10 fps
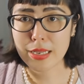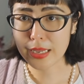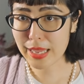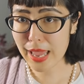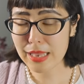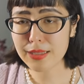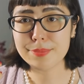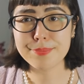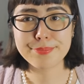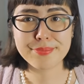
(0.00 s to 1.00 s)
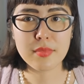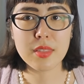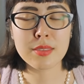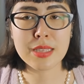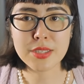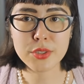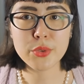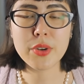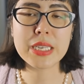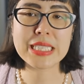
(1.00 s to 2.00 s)
and again, this is
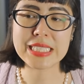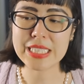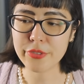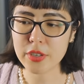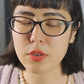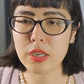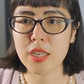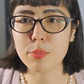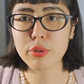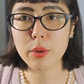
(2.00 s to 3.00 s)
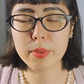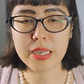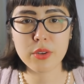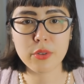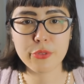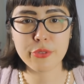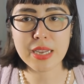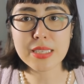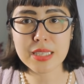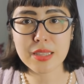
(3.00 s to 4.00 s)
all very difficult and I'm probably not
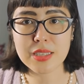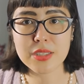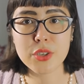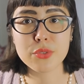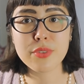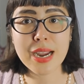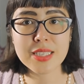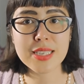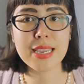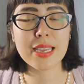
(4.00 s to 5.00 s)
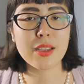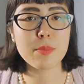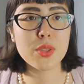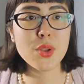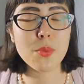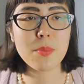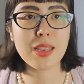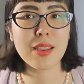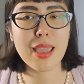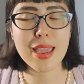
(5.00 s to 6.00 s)
phrasing this correctly and I'm not
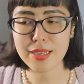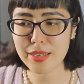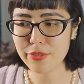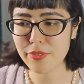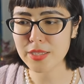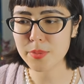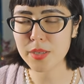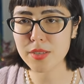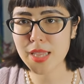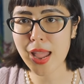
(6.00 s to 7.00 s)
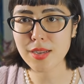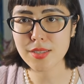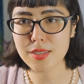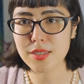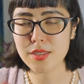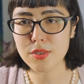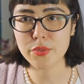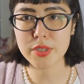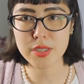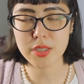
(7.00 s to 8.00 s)
meaning any offense because Exodus is
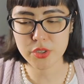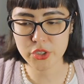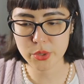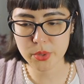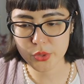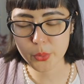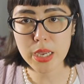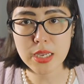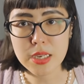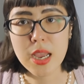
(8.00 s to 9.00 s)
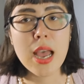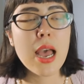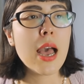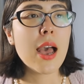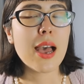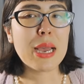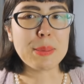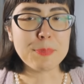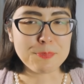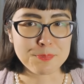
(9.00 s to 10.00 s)
obviously a Jewish word.
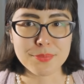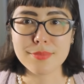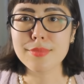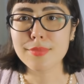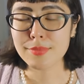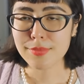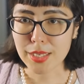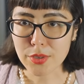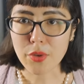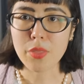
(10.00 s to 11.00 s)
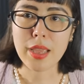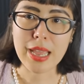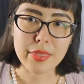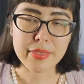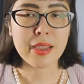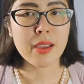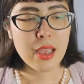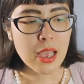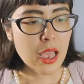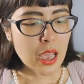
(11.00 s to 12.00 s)
Um, they're not, they're Catholic.
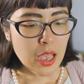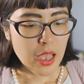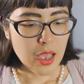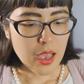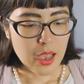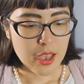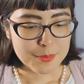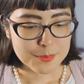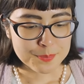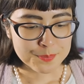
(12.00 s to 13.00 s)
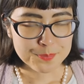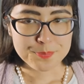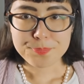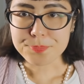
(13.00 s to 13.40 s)
Um,